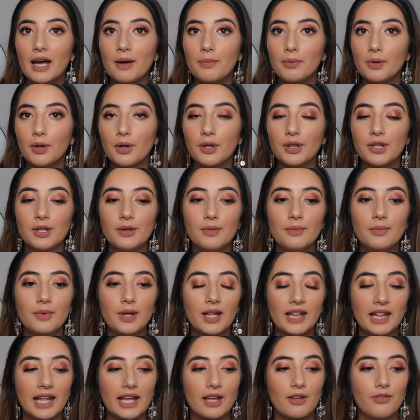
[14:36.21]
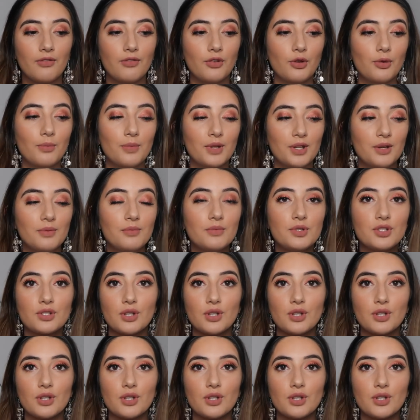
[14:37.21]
upload them and like film them.